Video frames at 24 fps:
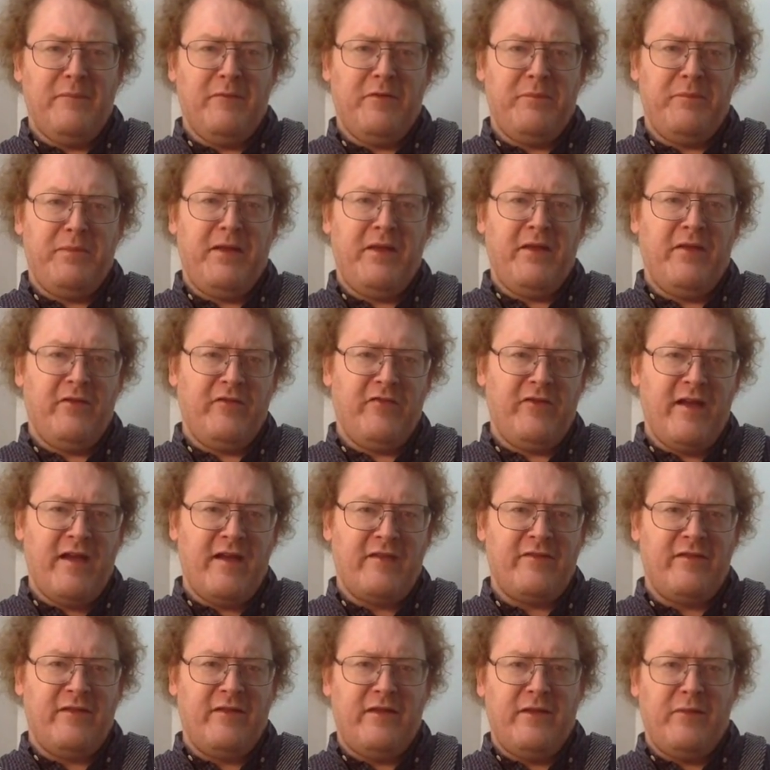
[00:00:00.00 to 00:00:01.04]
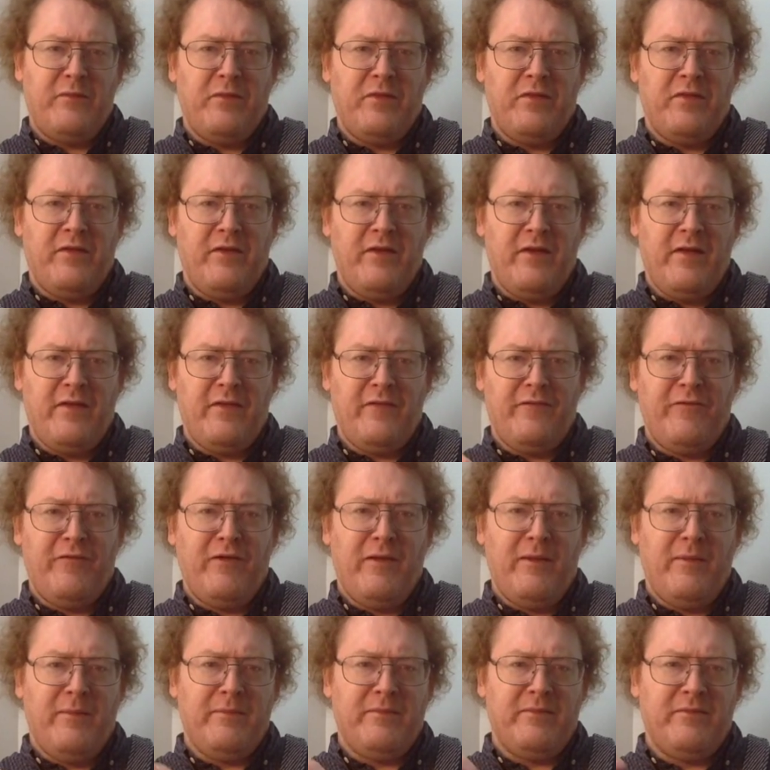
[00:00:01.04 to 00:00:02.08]
what Peter Jackson did with another
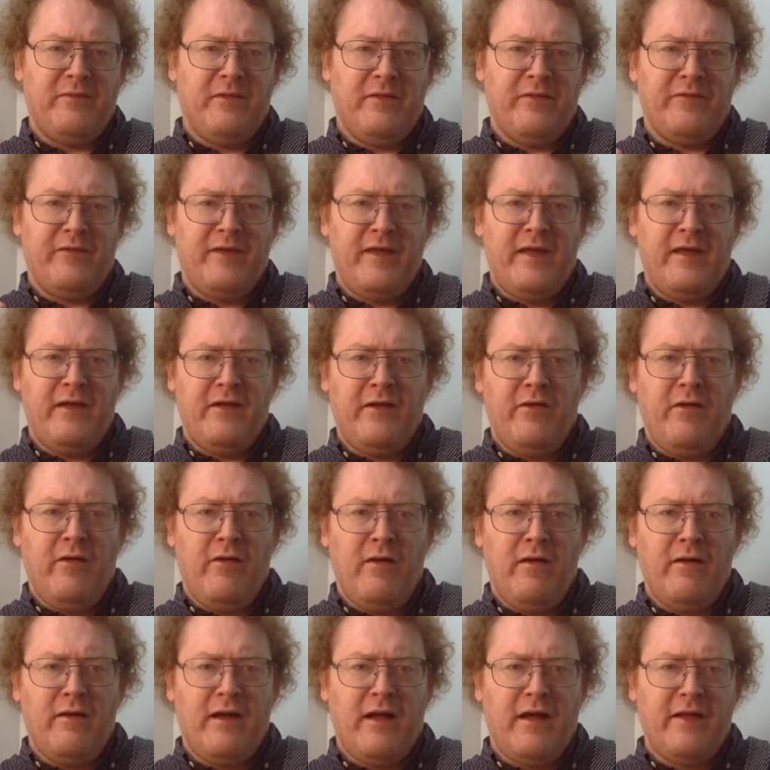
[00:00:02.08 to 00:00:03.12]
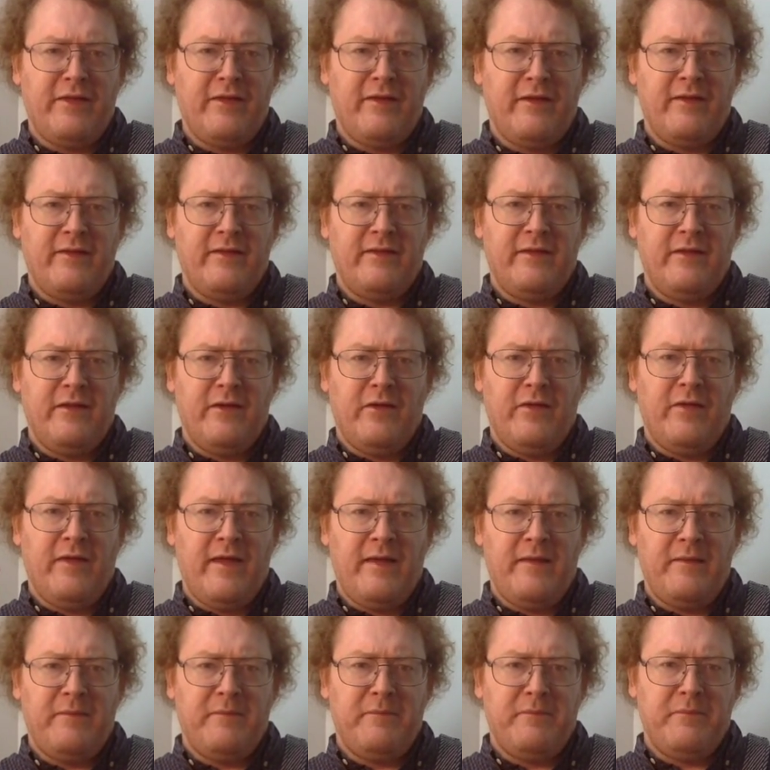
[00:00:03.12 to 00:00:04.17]
film of King Kong, I thought, you know,
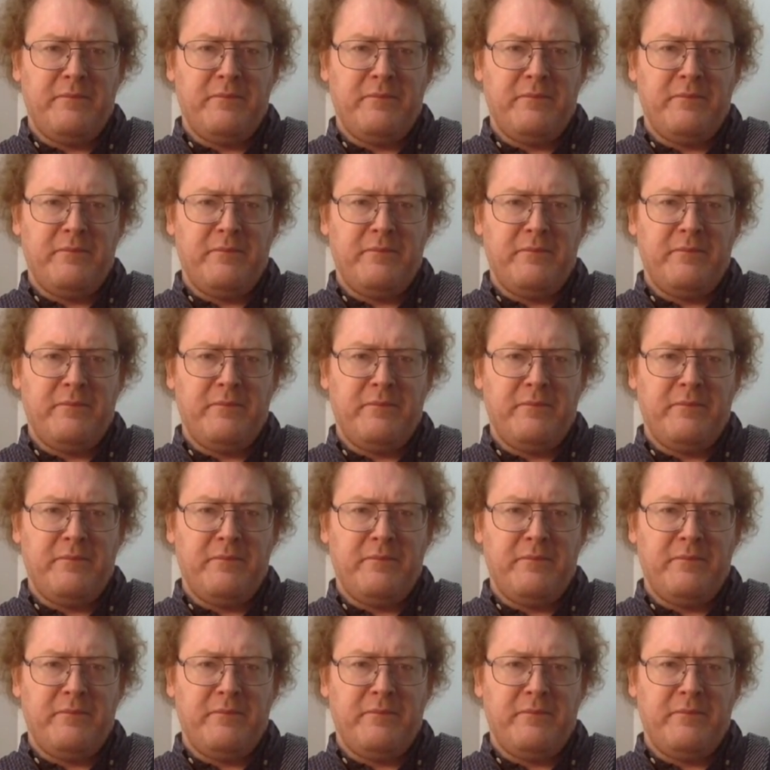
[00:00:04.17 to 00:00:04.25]
that,